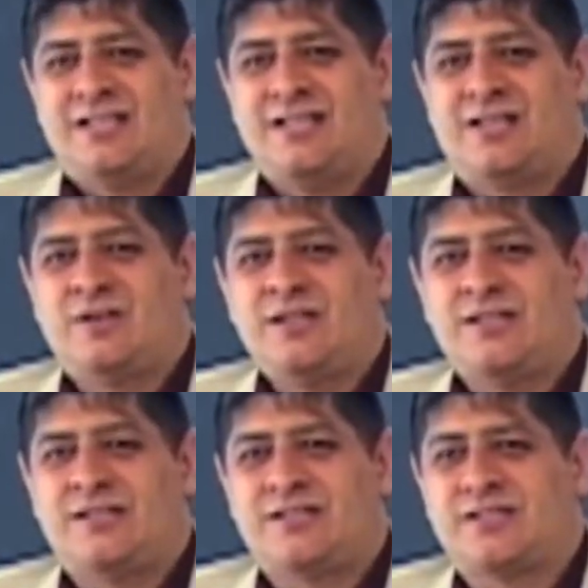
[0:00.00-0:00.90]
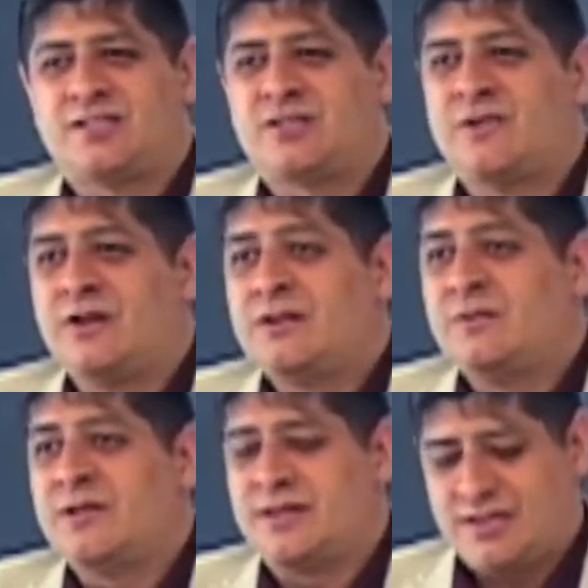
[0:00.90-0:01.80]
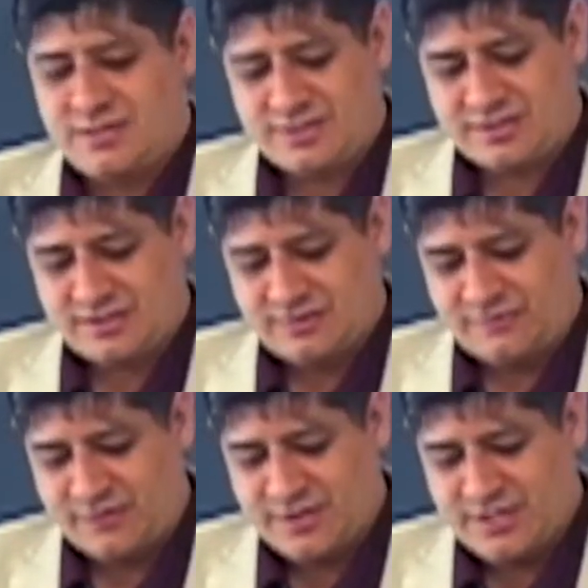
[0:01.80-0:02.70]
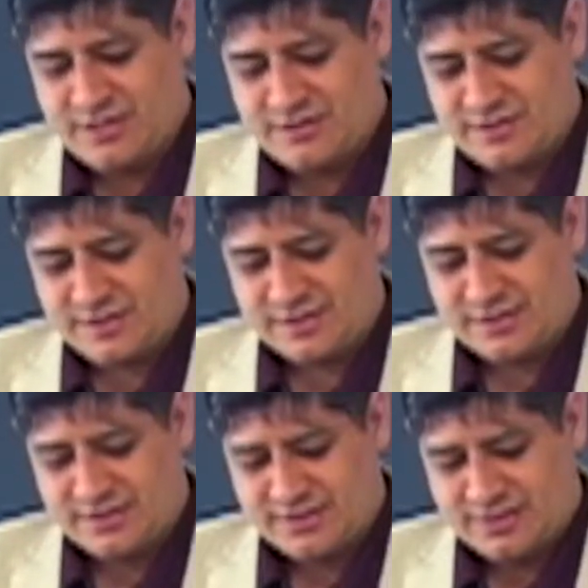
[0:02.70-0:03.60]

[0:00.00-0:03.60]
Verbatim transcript: and the kids struggle with this for years.